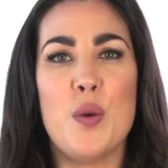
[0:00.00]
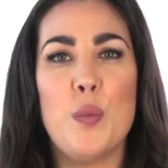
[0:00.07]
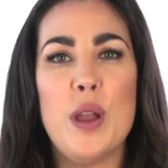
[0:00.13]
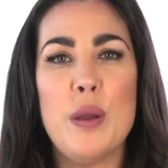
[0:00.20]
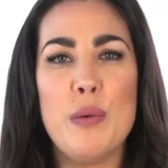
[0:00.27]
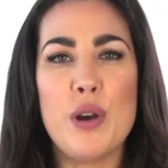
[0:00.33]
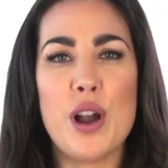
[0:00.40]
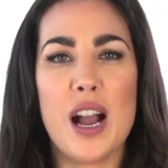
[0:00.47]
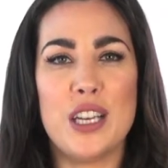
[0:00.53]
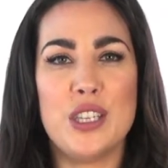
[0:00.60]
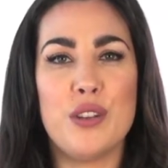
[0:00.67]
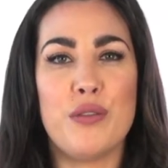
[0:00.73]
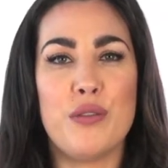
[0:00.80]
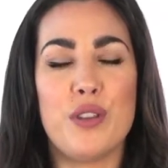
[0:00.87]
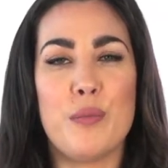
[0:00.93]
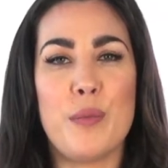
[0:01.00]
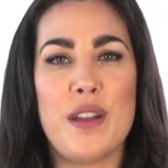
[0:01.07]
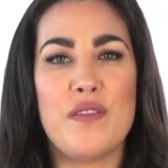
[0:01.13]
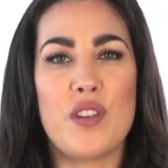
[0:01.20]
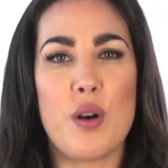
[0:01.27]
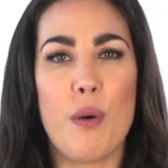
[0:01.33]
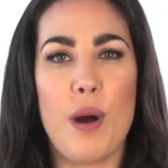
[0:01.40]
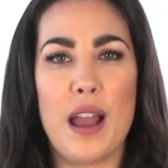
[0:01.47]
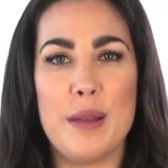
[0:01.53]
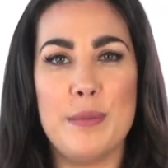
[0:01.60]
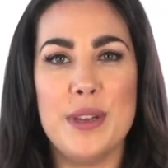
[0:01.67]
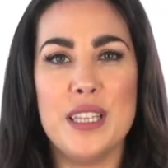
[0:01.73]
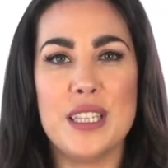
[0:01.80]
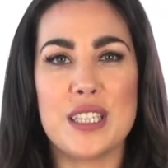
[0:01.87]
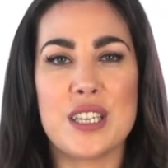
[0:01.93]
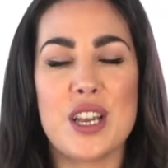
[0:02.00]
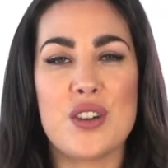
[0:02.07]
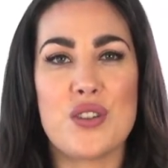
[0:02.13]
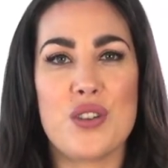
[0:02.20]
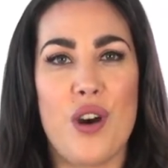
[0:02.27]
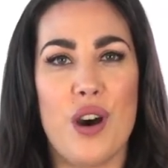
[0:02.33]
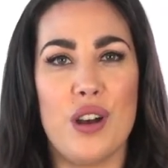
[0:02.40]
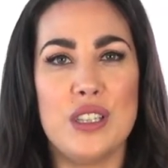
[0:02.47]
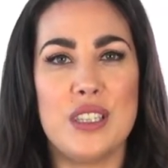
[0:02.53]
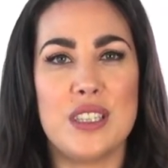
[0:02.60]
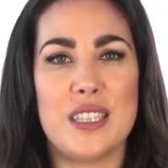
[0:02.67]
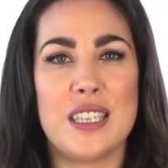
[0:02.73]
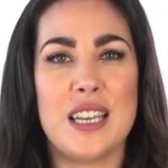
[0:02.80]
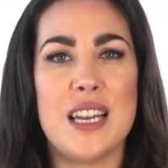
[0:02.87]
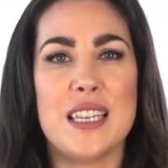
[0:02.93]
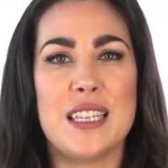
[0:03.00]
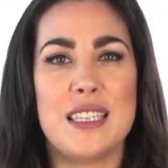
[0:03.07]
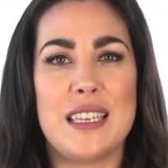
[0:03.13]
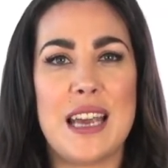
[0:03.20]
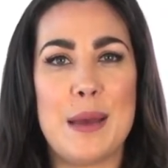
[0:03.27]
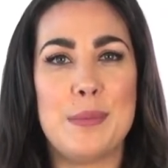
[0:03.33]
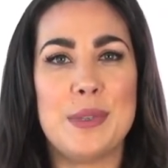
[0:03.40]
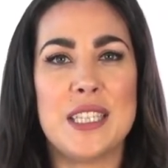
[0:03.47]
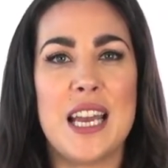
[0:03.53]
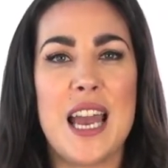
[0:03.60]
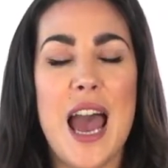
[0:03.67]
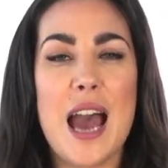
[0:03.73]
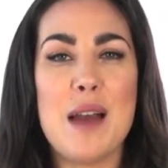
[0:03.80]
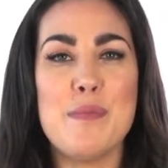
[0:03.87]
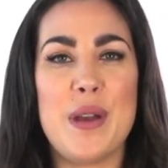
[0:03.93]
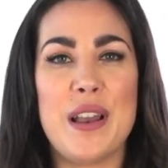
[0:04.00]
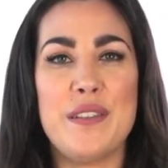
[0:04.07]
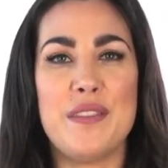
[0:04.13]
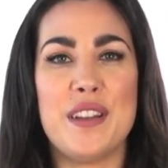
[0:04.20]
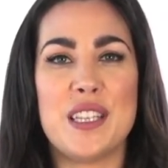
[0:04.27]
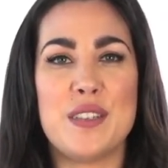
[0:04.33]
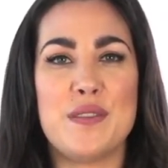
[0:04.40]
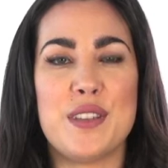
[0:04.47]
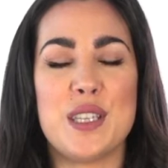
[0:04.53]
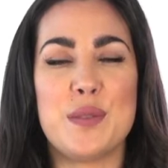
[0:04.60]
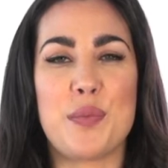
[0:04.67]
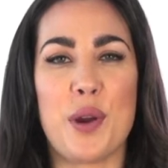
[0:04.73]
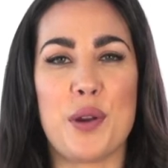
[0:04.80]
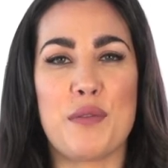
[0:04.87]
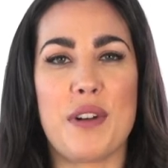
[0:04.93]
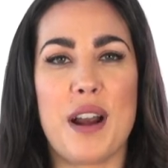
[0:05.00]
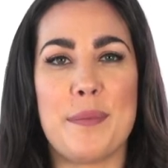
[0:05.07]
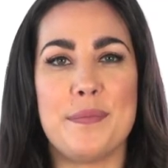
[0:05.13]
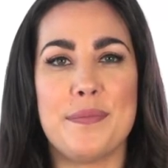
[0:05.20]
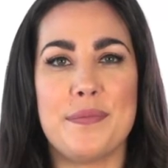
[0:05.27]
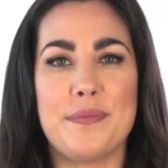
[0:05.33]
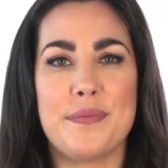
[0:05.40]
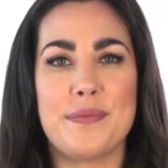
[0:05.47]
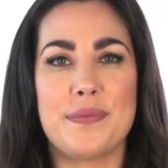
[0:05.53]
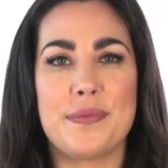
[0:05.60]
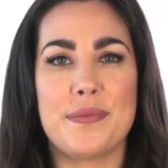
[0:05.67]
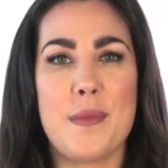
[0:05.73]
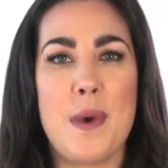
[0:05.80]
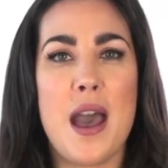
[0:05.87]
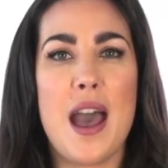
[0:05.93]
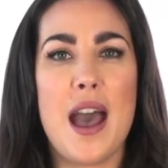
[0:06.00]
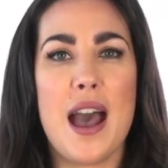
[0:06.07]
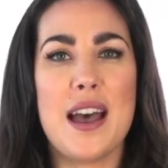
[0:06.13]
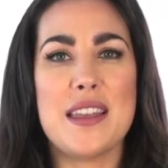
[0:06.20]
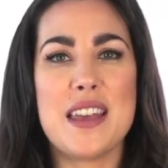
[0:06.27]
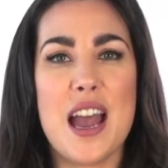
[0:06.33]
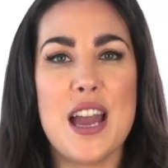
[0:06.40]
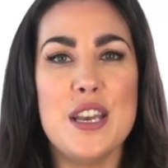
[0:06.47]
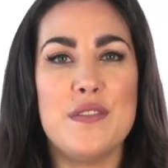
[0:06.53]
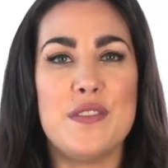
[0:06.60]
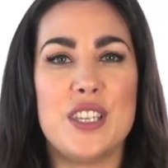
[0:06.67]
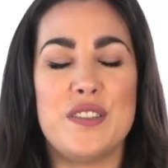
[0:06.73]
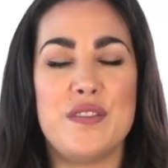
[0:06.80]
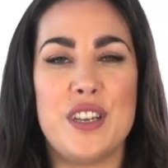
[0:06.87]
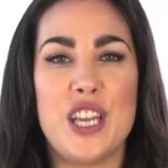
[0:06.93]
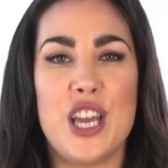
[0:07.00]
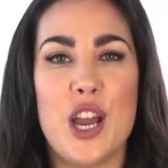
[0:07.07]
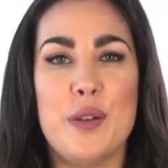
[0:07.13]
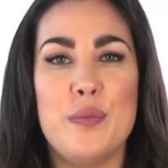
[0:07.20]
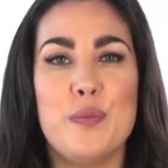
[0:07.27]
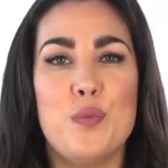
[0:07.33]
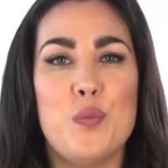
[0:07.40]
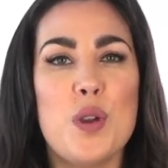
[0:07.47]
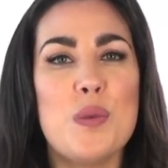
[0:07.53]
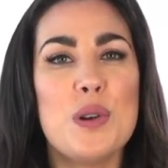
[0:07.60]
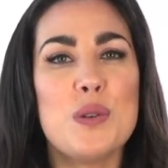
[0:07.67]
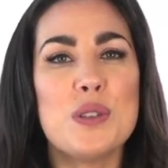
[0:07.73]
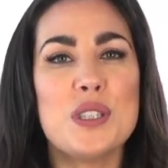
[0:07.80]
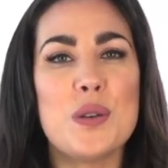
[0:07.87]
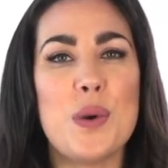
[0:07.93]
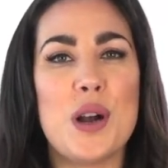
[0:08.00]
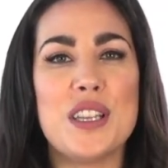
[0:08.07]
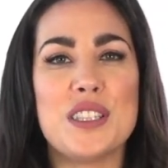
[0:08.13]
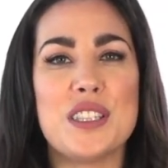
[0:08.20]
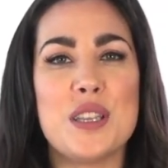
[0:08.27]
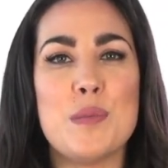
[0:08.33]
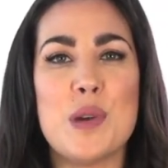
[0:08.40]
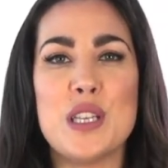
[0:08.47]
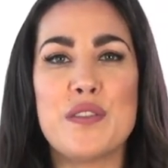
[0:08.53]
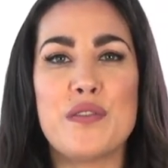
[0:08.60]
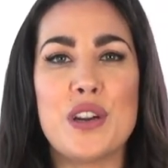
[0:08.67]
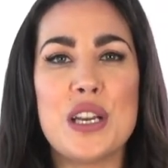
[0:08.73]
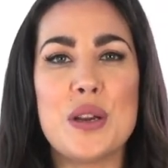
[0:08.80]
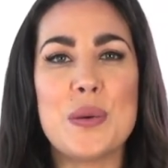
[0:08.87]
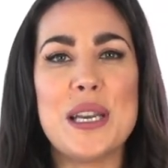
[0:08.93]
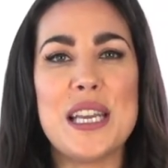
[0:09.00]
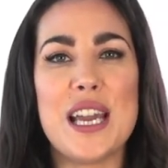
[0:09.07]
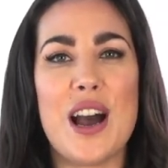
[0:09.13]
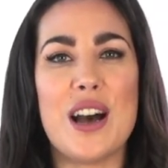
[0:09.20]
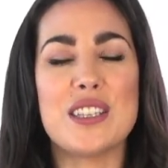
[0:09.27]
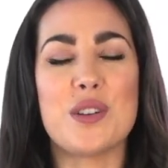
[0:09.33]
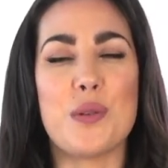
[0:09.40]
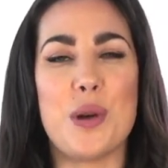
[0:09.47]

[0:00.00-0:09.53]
We will guide you through the main requirements, costs, steps and benefits of this programme. At the end of this video, we will also answer the most frequently asked